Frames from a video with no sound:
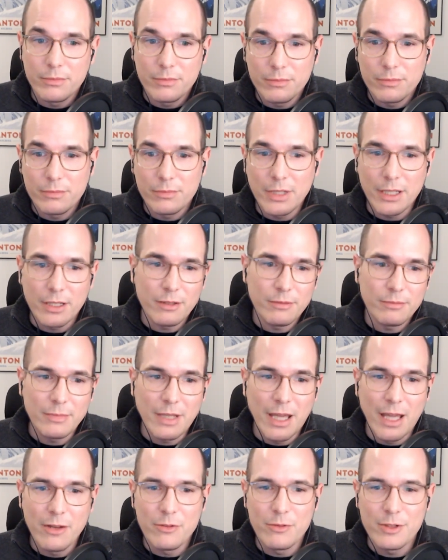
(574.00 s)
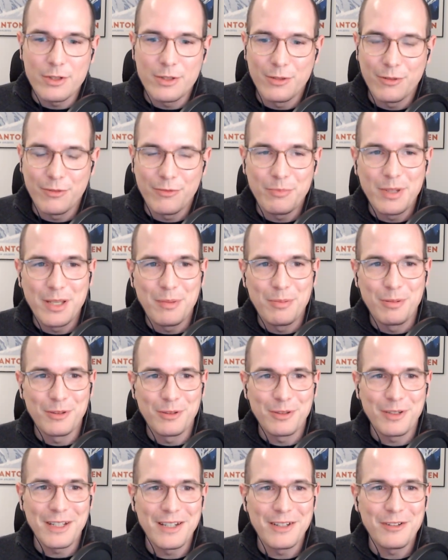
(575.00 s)
like hundreds of
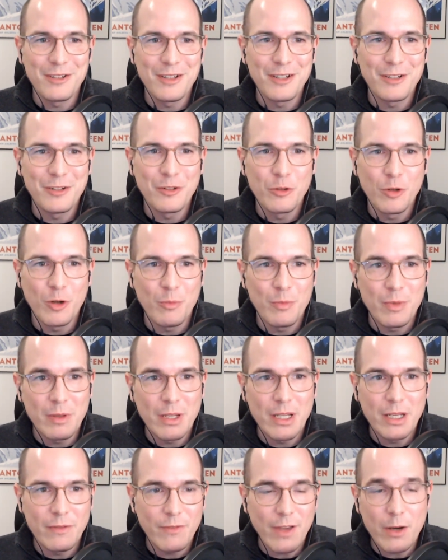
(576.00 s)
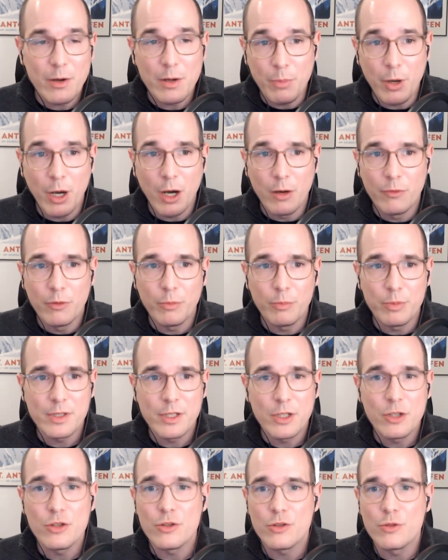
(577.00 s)
people in Europe in very powerful
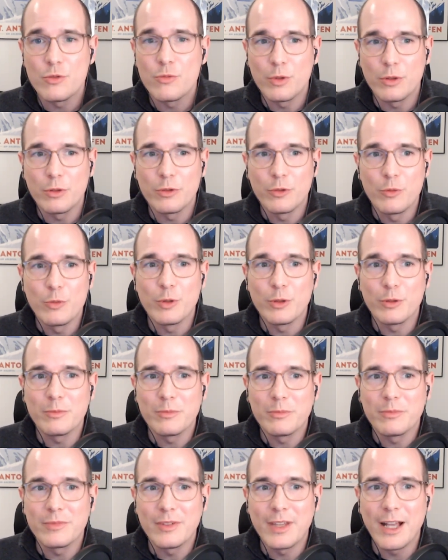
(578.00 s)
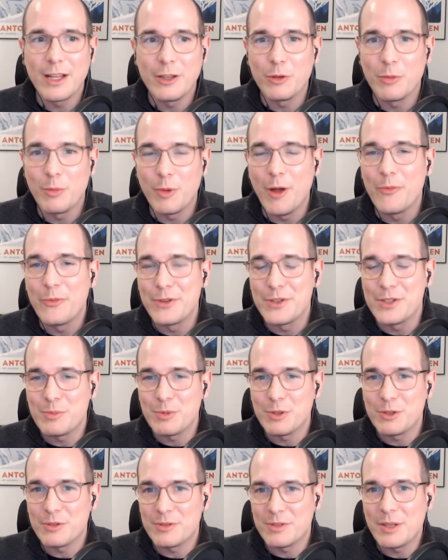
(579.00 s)
positions who will tell you about this,
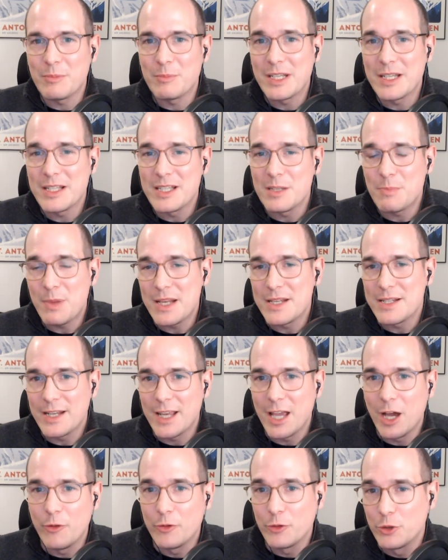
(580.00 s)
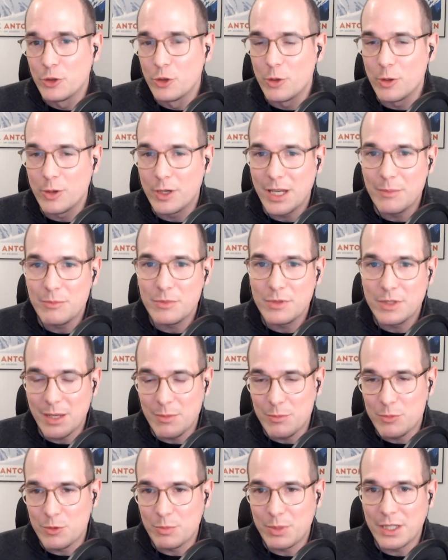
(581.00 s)
because I mean, this is basically how the euro
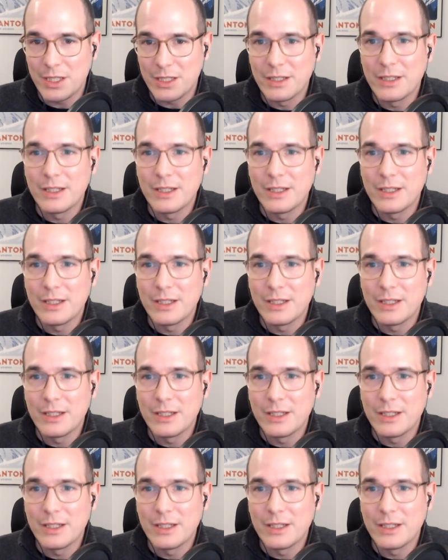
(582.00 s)
came to be,